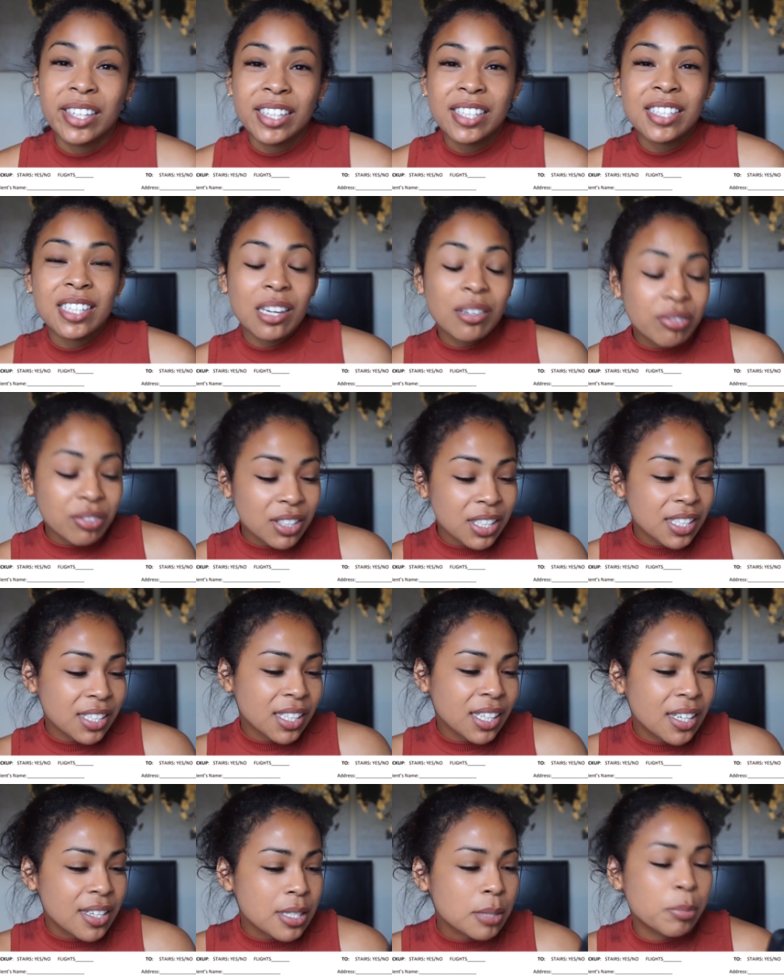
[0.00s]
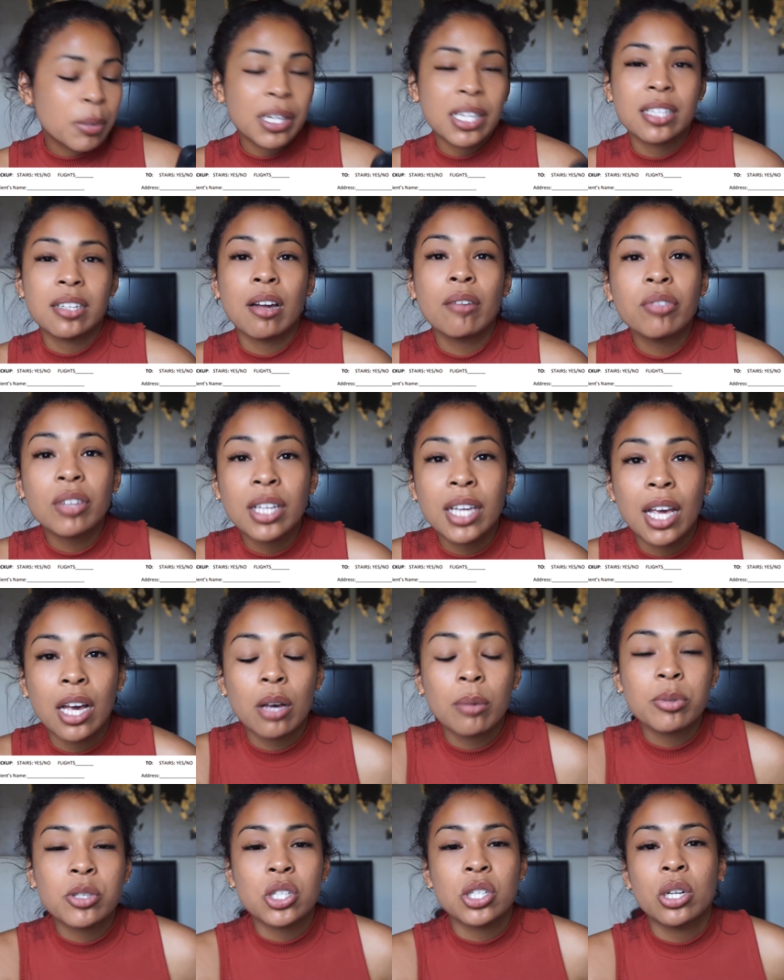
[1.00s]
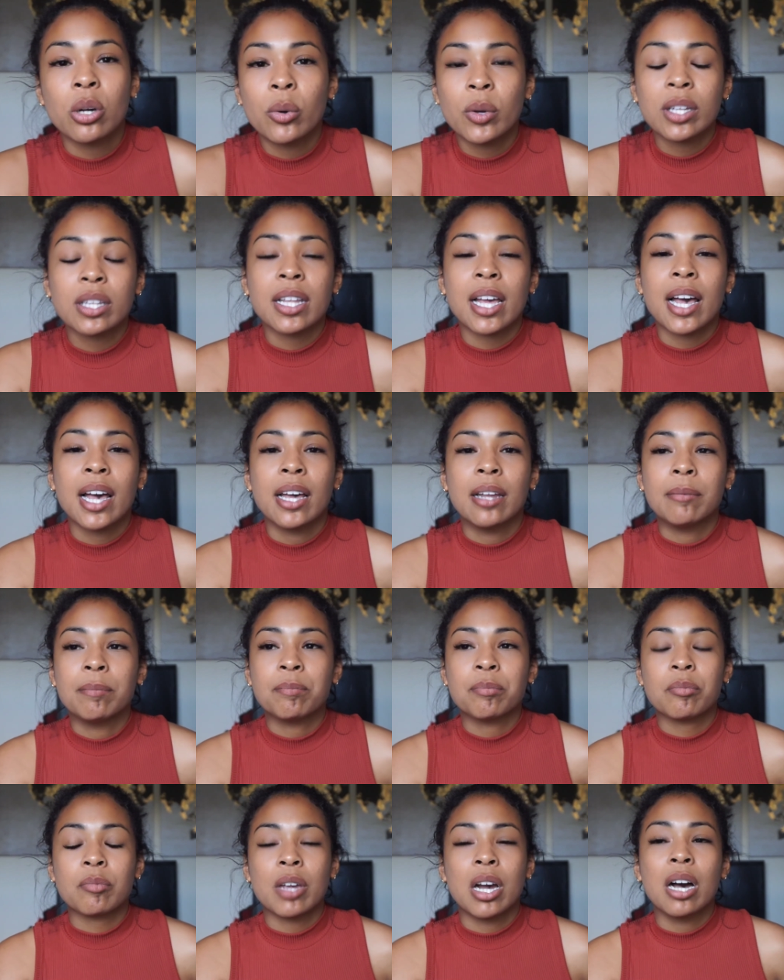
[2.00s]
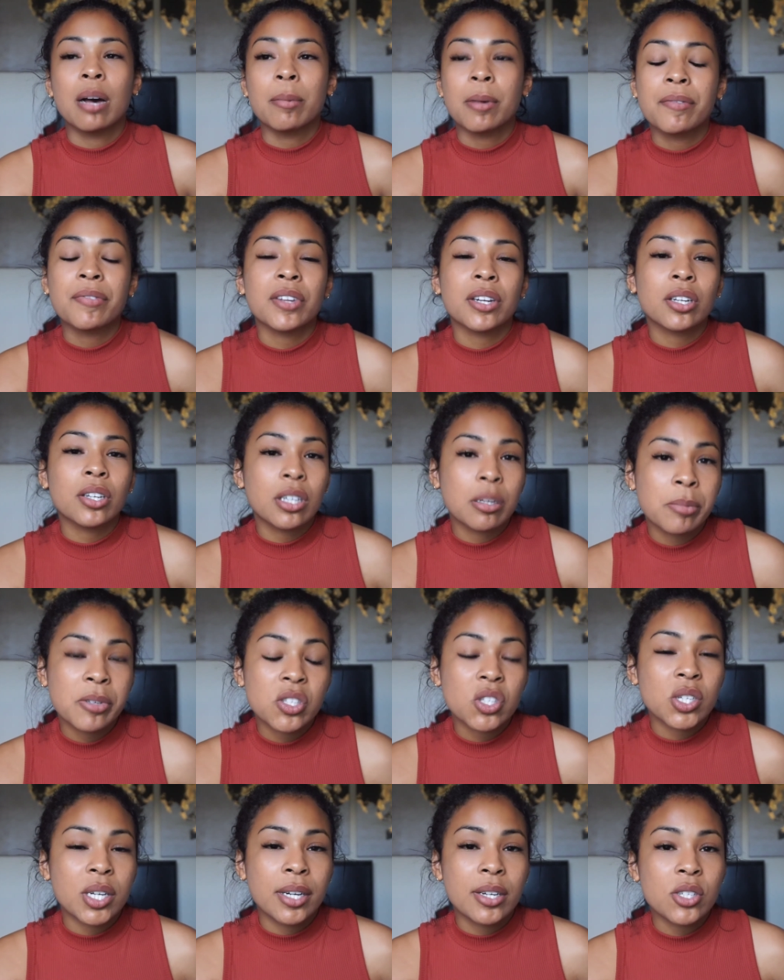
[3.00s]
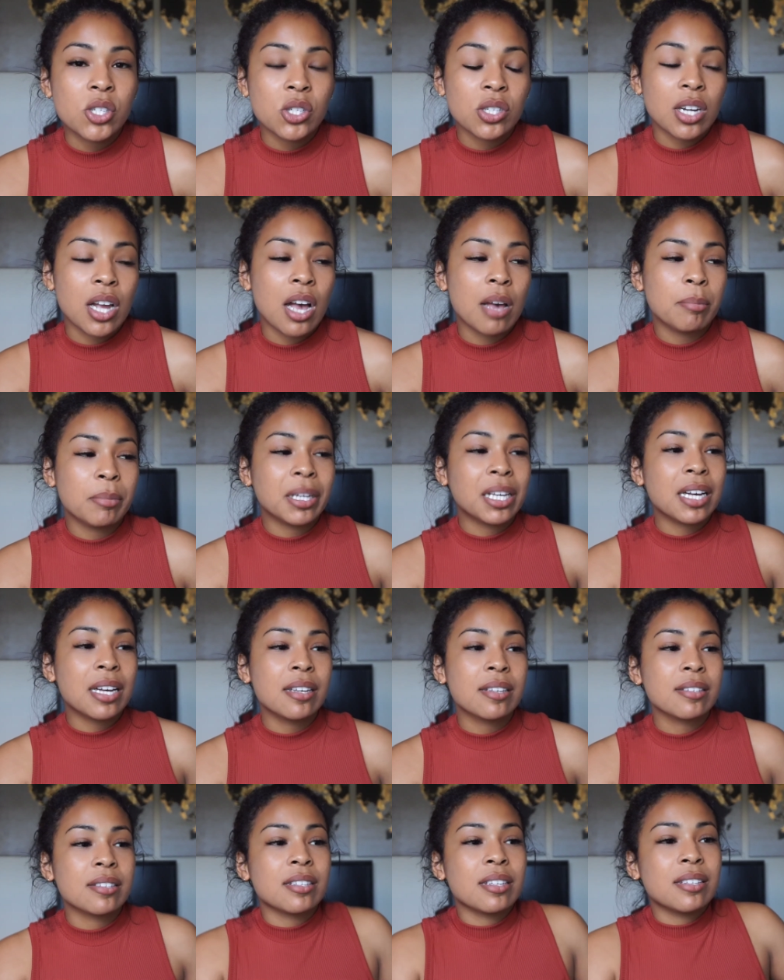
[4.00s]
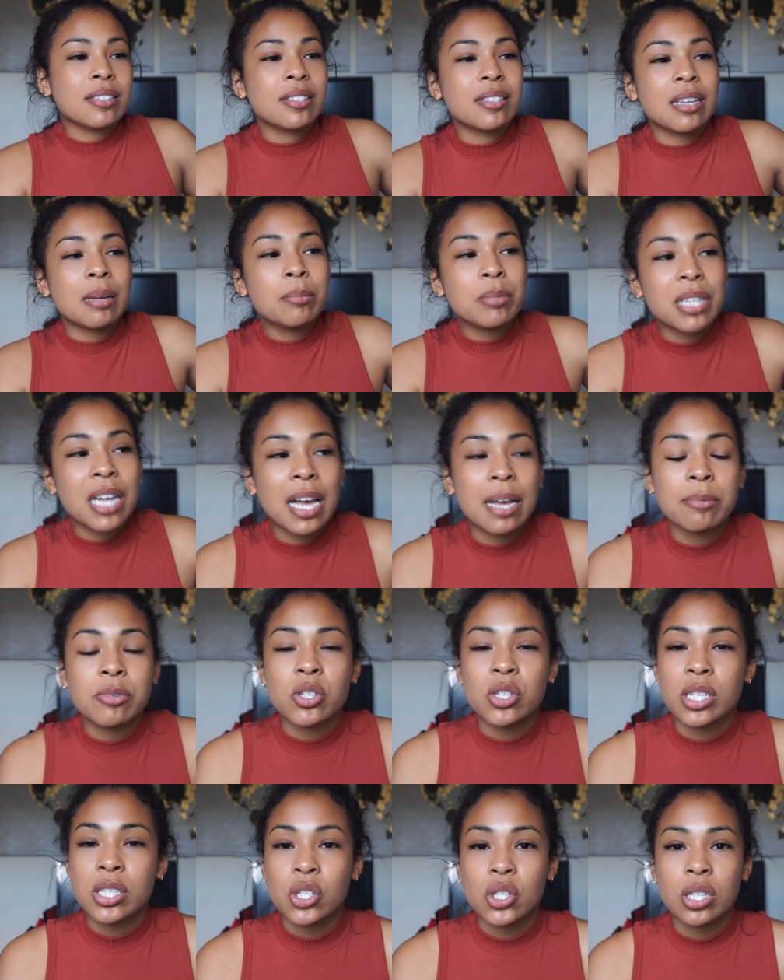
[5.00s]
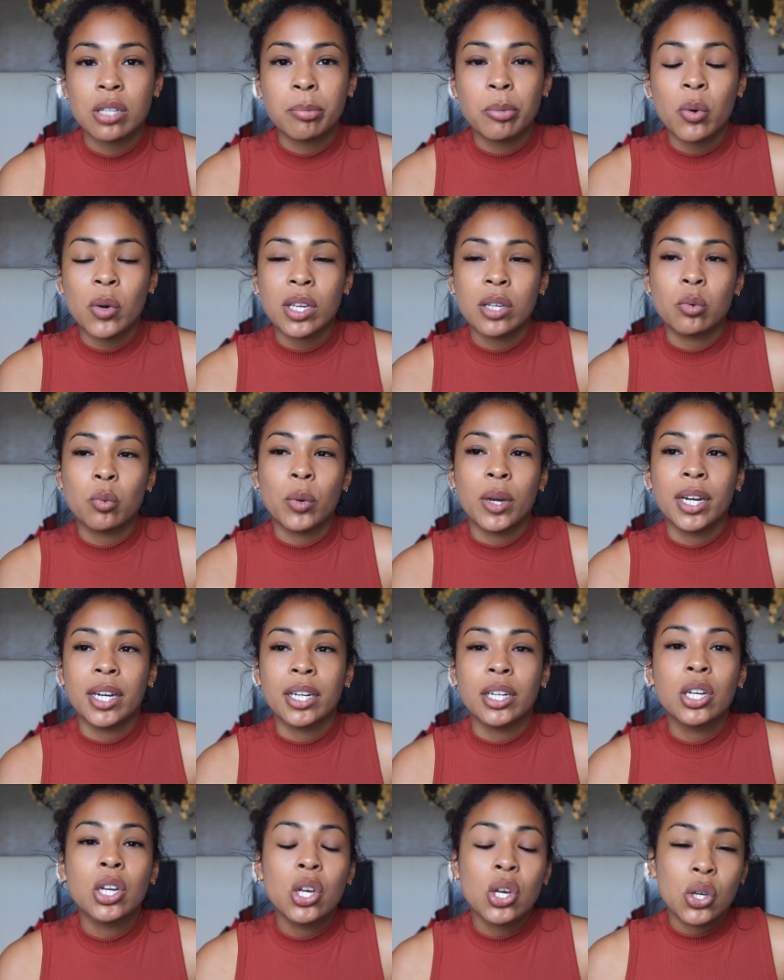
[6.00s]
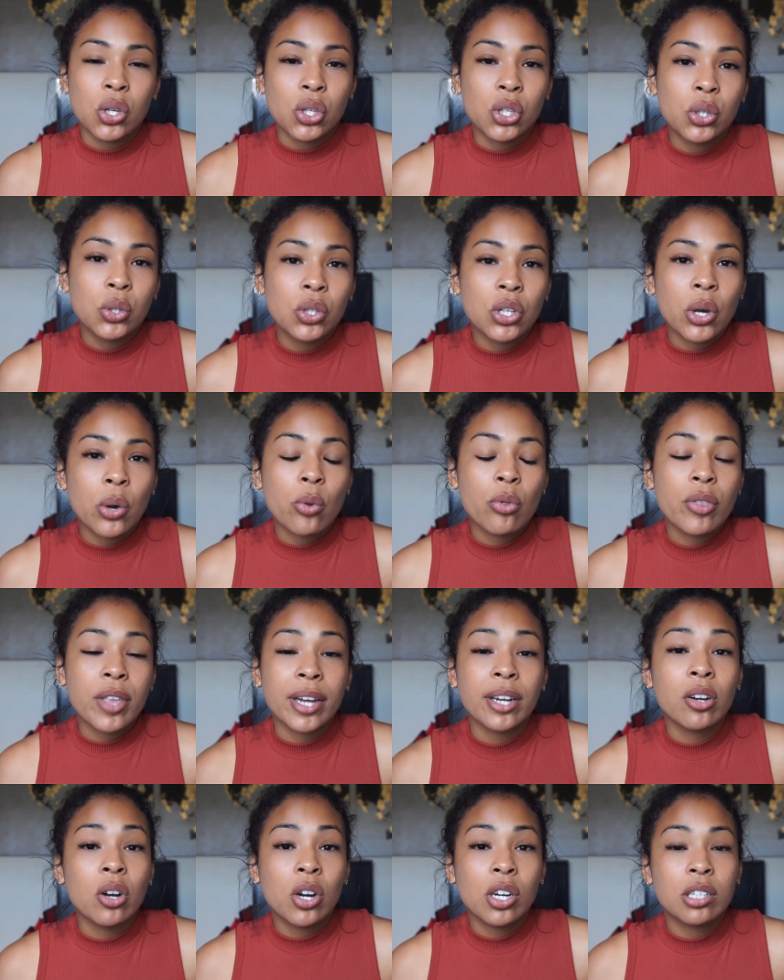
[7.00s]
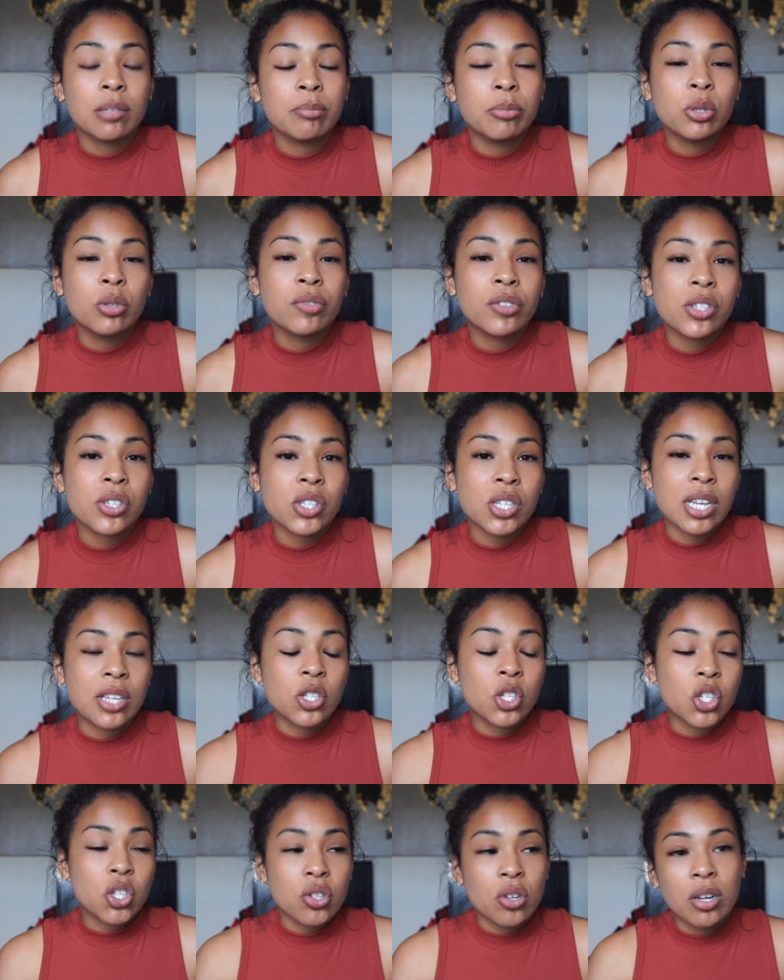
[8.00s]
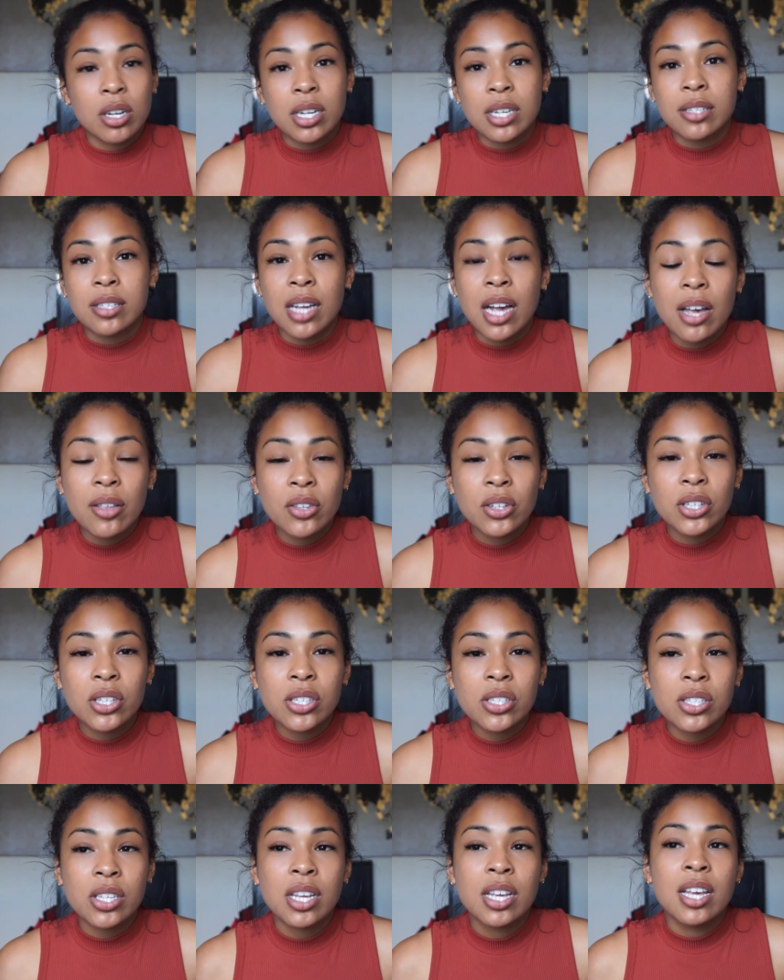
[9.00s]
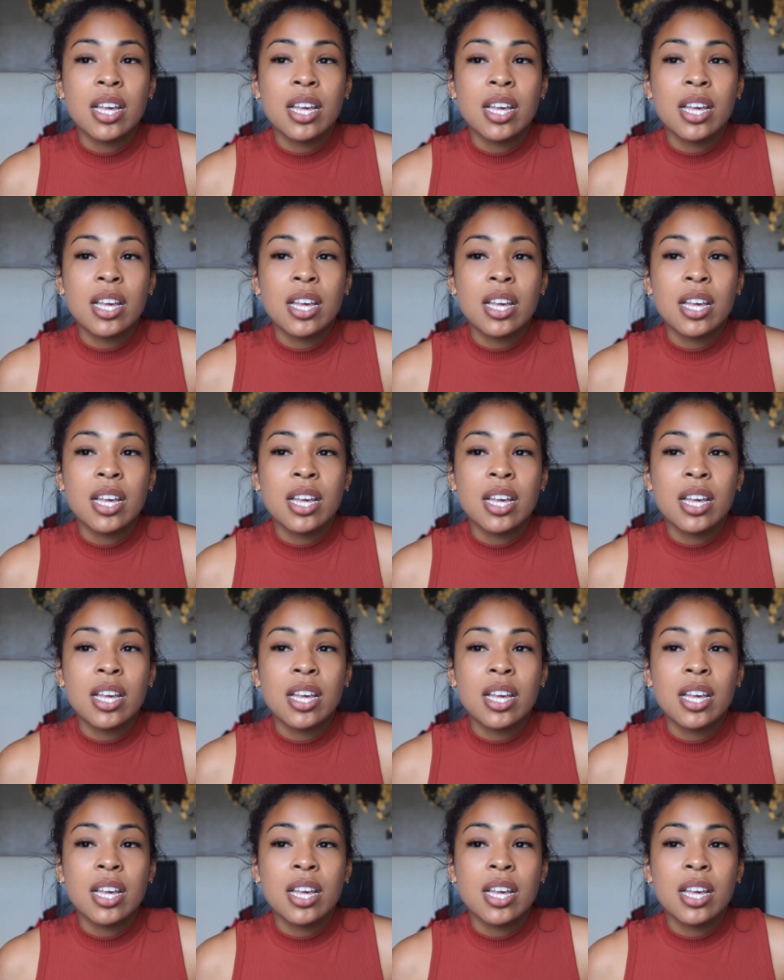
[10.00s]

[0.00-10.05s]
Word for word: It definitely does, but it definitely helps knowing that um, if they're going to be stairs or not because sometimes you get to the point where you know there aren't movers as strong as others